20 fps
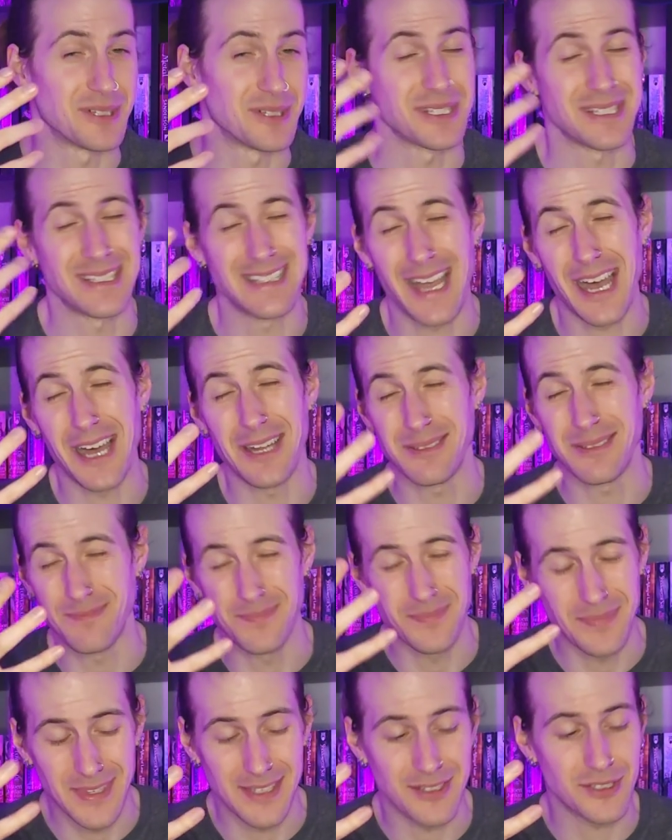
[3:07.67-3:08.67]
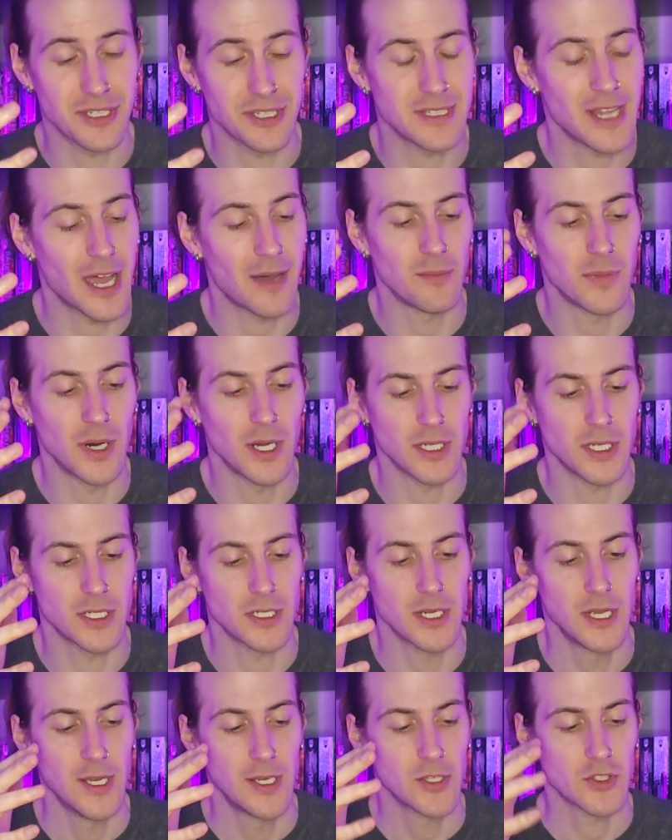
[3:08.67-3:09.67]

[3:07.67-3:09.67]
There's just not much.